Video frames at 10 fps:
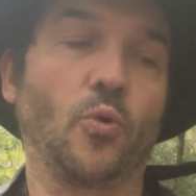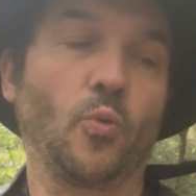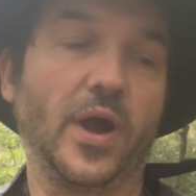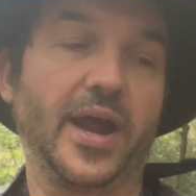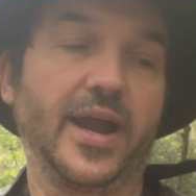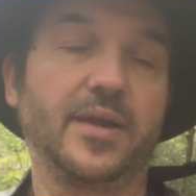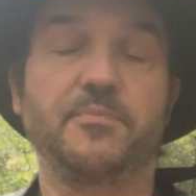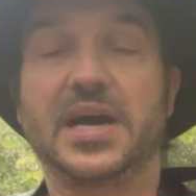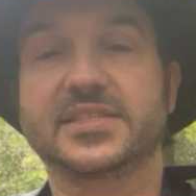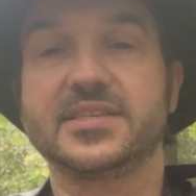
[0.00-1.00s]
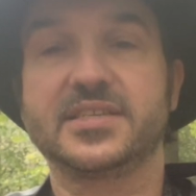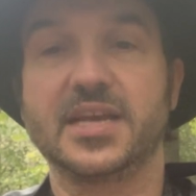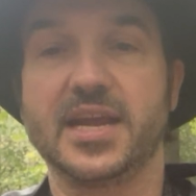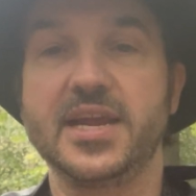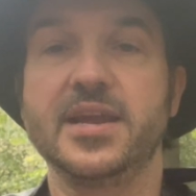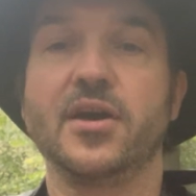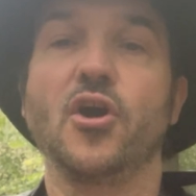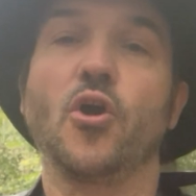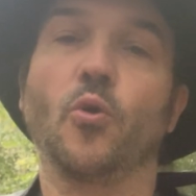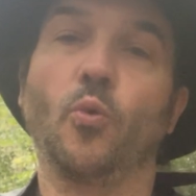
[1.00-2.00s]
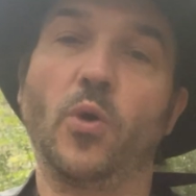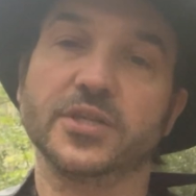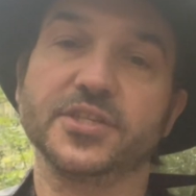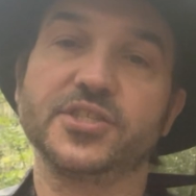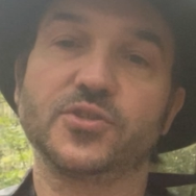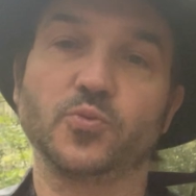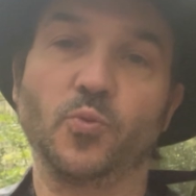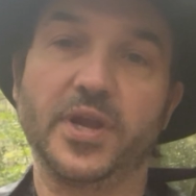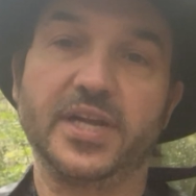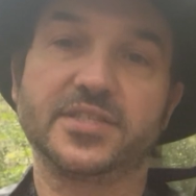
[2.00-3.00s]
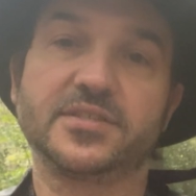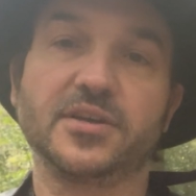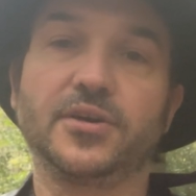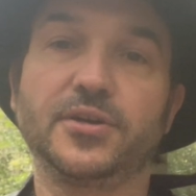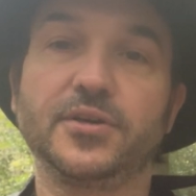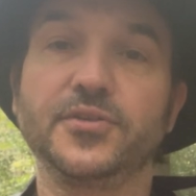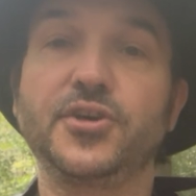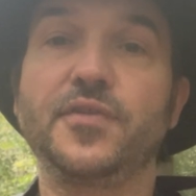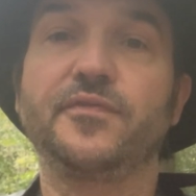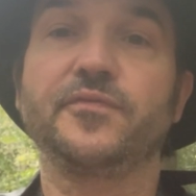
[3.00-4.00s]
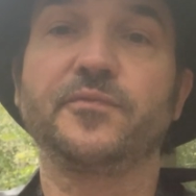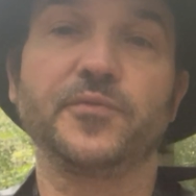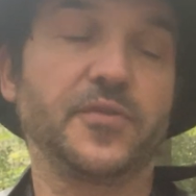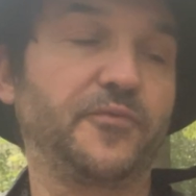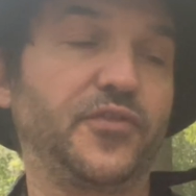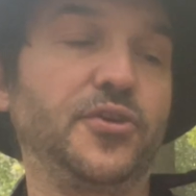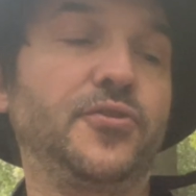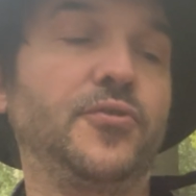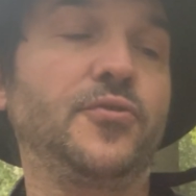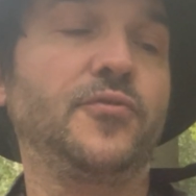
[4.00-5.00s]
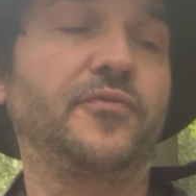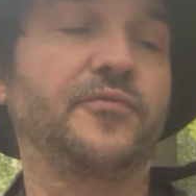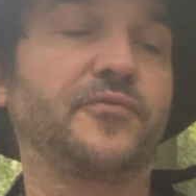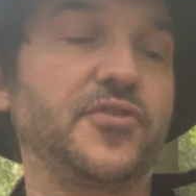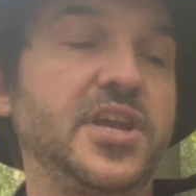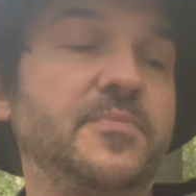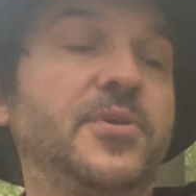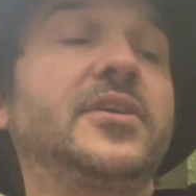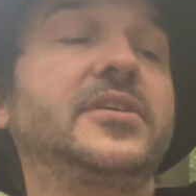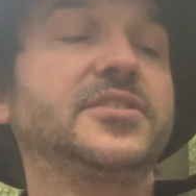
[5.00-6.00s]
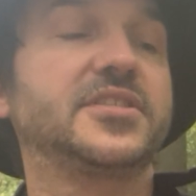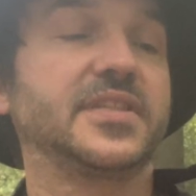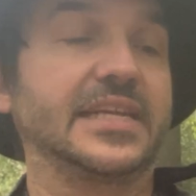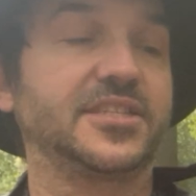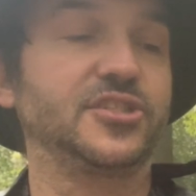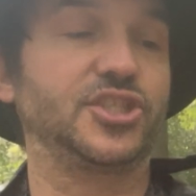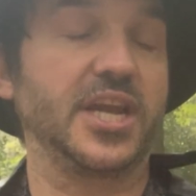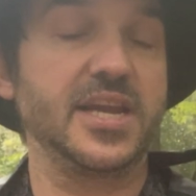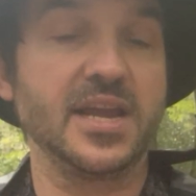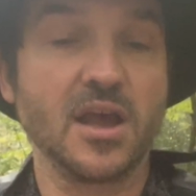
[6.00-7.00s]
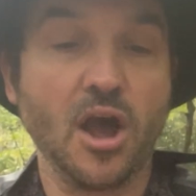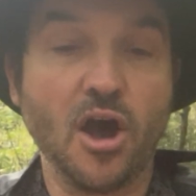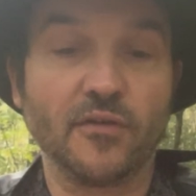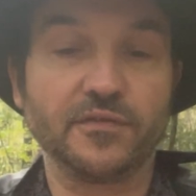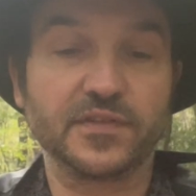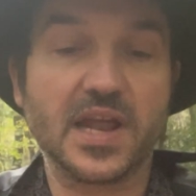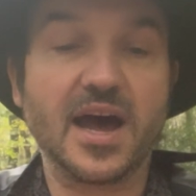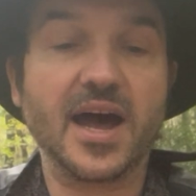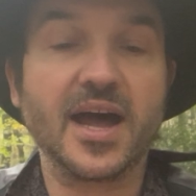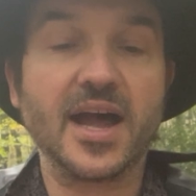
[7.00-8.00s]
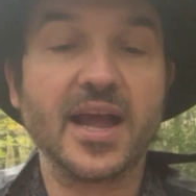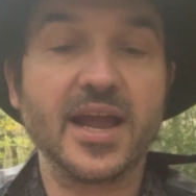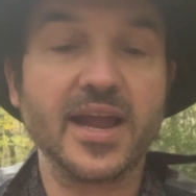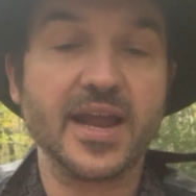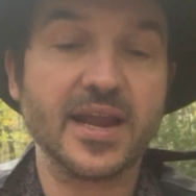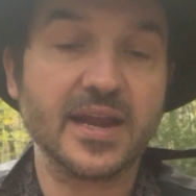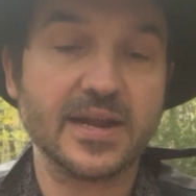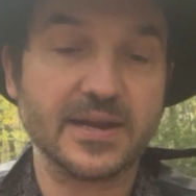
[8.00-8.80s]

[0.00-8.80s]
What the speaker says: We're back to C. Once we saw the few free birds. Then to G. Fly.